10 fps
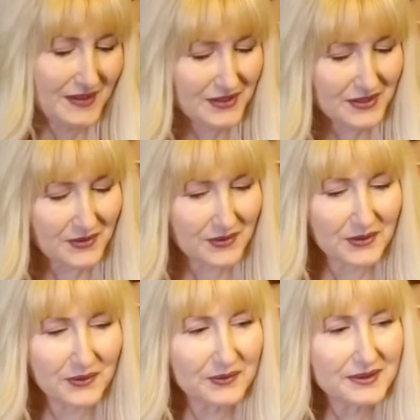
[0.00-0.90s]
so the
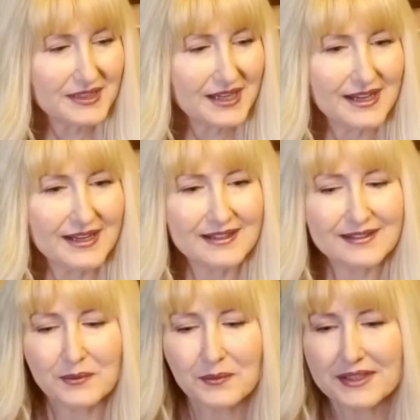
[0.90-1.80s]
whole day
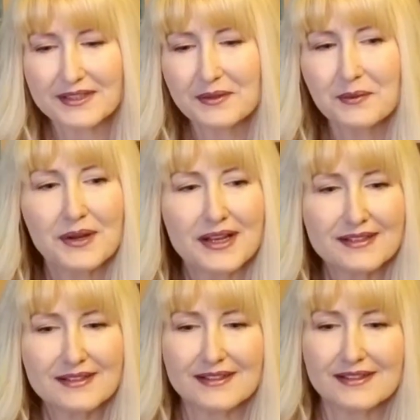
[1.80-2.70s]
wasn't
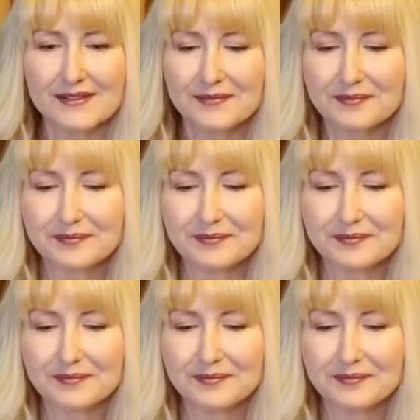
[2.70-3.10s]
wasted.